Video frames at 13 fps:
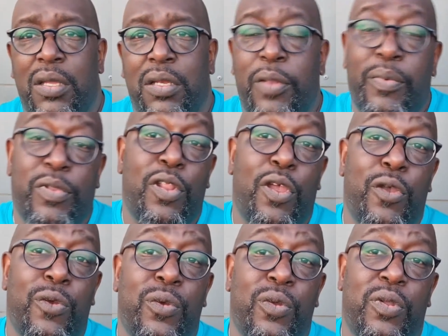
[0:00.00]

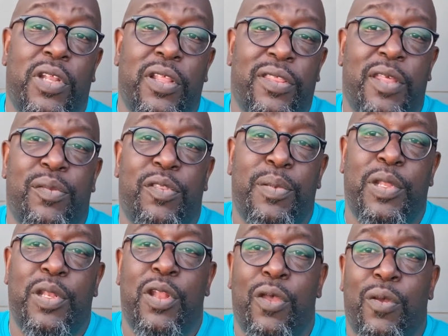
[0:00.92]
there seems to be
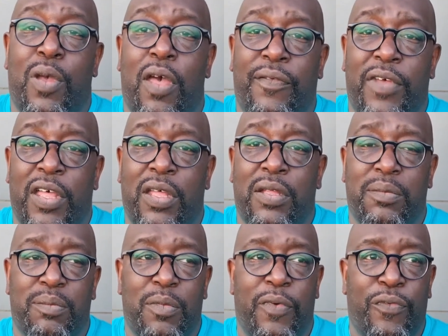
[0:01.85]
no other
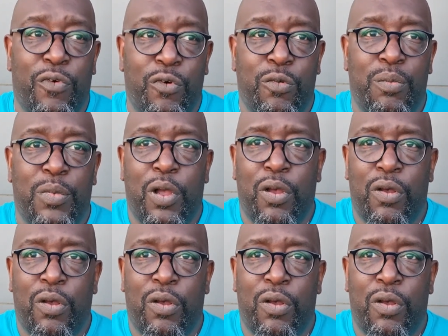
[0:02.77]
form